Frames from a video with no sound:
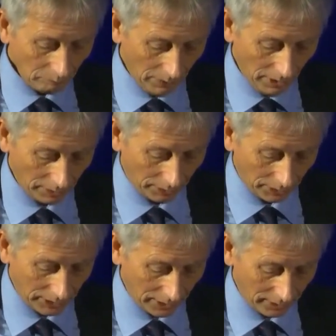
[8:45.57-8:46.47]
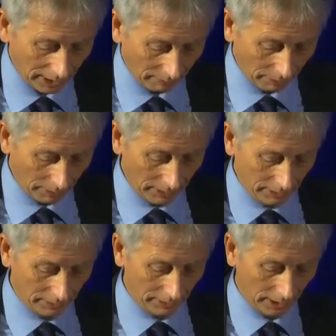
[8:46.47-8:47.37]
So just yesterday, we were
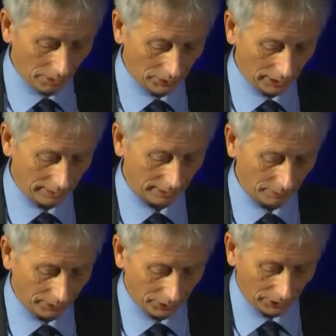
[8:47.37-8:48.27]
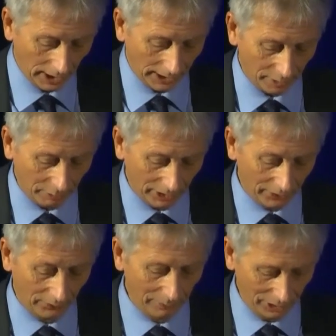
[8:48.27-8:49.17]
negotiating with the Chinese
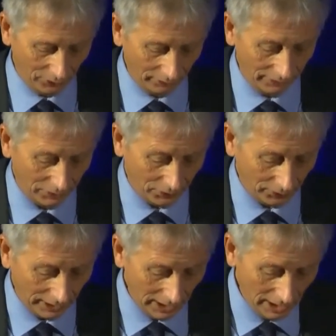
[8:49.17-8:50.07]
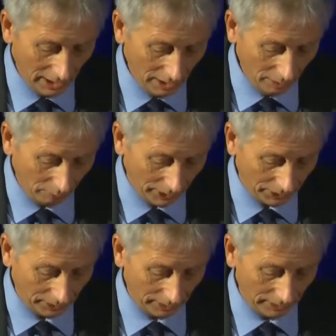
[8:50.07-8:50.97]
Ministry of Industry,
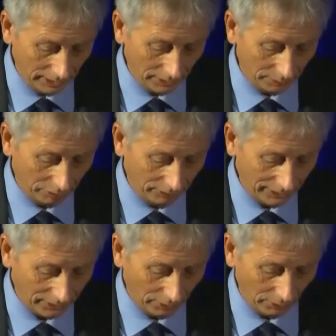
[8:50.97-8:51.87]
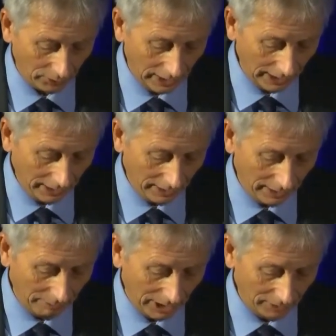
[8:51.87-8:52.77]
which, as Professor Holslag can
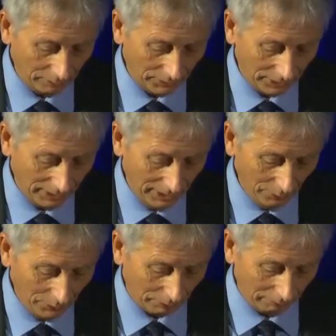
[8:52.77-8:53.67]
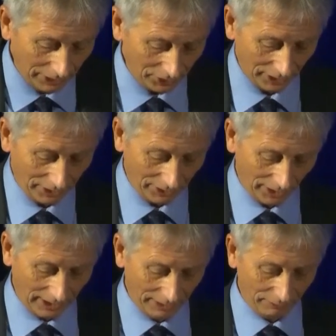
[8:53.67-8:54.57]
imagine, was a rich and
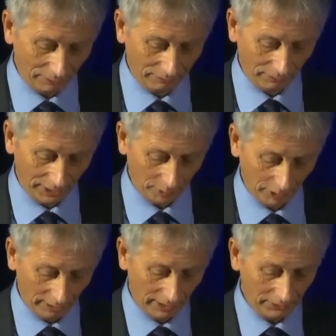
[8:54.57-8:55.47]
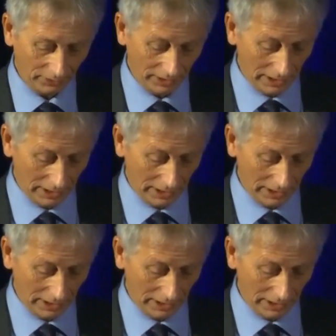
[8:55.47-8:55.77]
entirely fruitful experience.